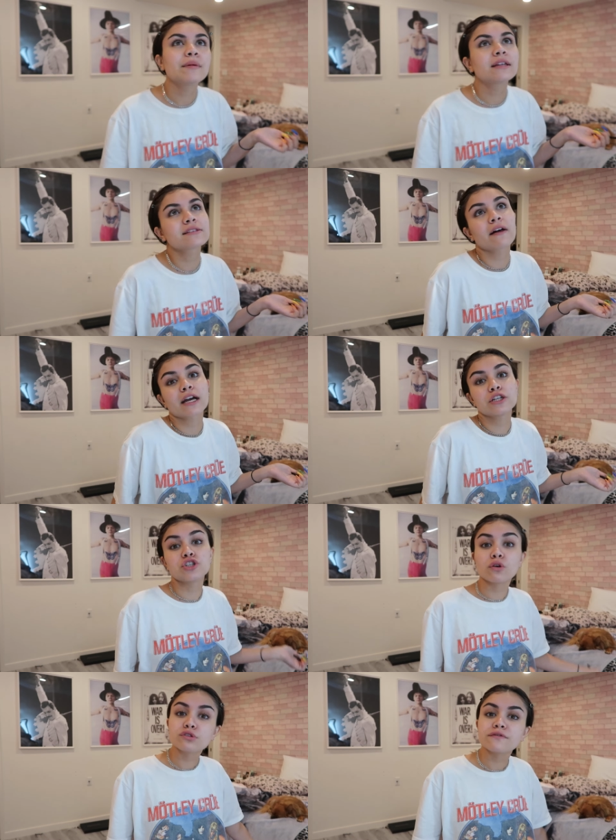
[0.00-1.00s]
I mean, it's not like I
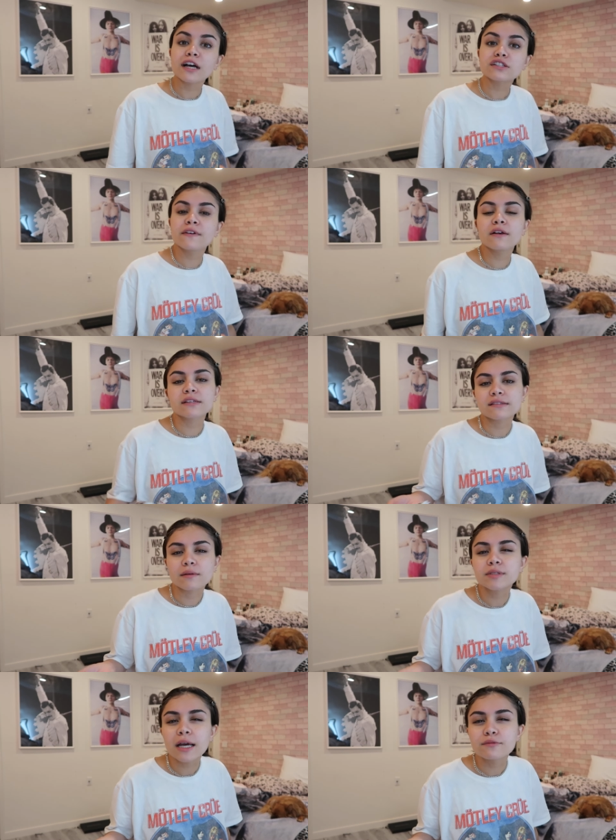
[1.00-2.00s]
don't do fashion videos, I
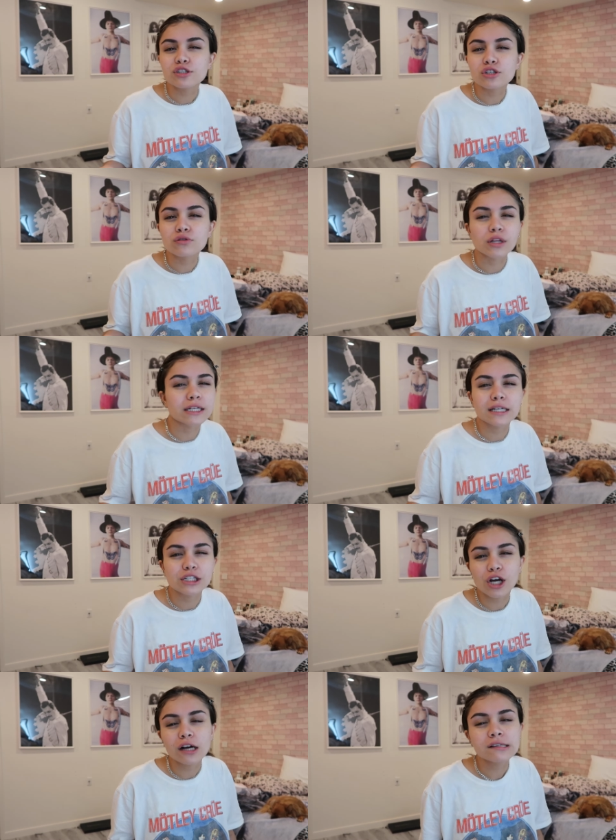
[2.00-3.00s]
sometimes do, or like
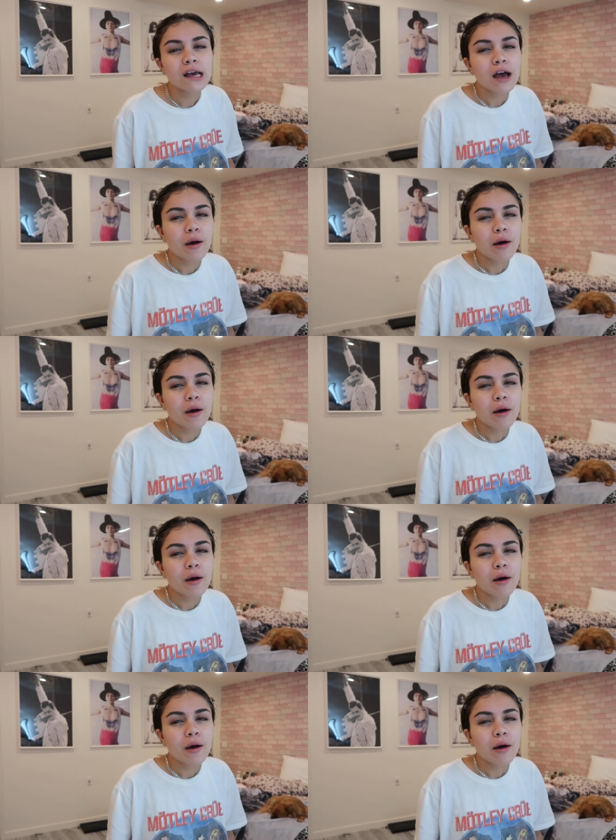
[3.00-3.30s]
TikToks.